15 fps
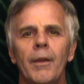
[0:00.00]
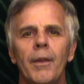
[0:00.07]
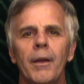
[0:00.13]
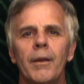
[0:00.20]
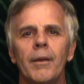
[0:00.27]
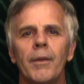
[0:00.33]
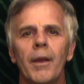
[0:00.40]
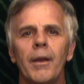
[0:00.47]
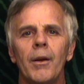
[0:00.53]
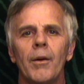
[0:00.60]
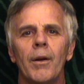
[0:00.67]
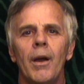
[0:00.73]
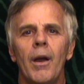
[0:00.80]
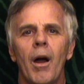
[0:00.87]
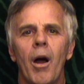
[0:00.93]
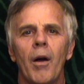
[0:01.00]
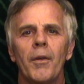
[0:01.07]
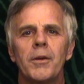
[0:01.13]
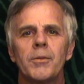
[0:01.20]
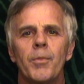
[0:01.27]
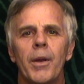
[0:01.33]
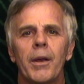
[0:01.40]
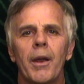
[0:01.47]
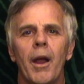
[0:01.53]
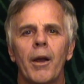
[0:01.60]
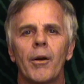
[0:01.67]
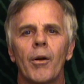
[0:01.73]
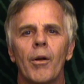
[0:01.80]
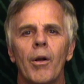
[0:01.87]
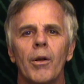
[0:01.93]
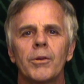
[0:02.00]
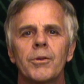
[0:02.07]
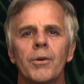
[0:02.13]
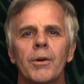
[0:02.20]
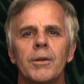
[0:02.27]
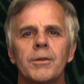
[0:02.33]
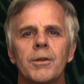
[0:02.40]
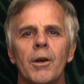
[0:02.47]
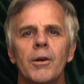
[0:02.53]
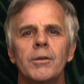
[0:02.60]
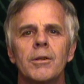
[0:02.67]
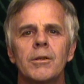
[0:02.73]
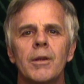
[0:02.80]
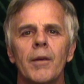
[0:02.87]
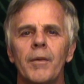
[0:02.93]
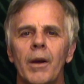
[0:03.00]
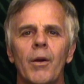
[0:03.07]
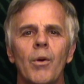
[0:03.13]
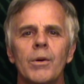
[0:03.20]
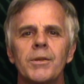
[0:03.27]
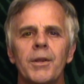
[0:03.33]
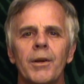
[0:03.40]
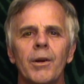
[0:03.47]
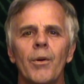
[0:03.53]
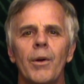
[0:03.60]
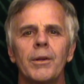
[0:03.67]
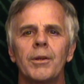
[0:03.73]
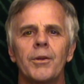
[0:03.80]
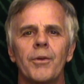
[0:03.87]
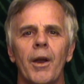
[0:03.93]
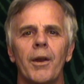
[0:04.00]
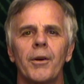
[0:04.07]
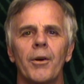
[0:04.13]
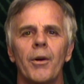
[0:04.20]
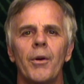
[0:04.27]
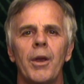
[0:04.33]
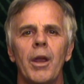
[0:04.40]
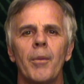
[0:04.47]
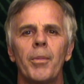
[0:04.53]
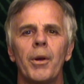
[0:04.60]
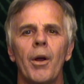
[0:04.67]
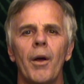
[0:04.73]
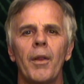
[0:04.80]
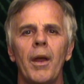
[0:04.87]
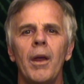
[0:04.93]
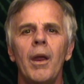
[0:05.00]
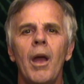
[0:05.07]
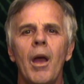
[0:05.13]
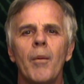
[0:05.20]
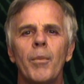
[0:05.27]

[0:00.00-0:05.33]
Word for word: They, they don't, all these big agricultural concerns and stuff. And of course, they're going to try to grow hemp and all that.